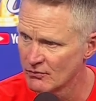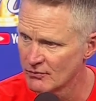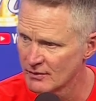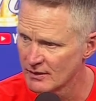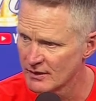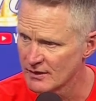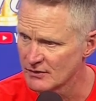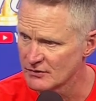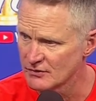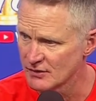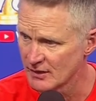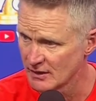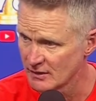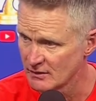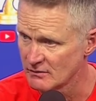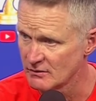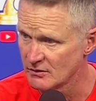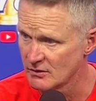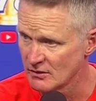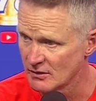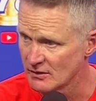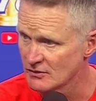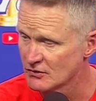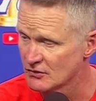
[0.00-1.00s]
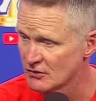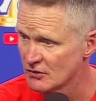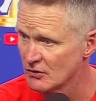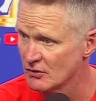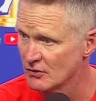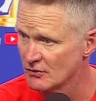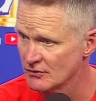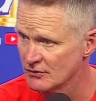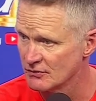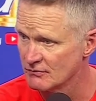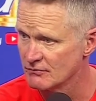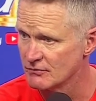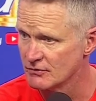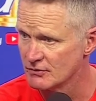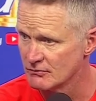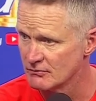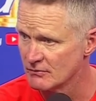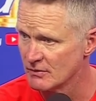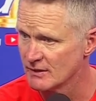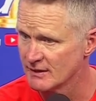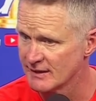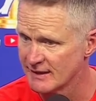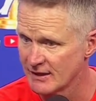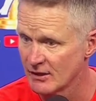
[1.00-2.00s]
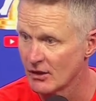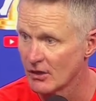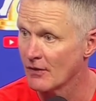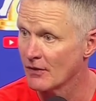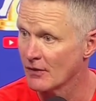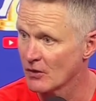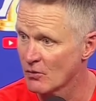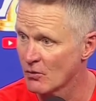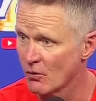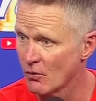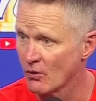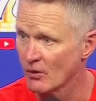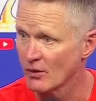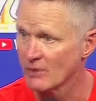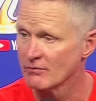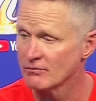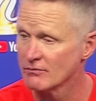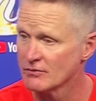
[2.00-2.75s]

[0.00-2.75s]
is that you can still get on the court.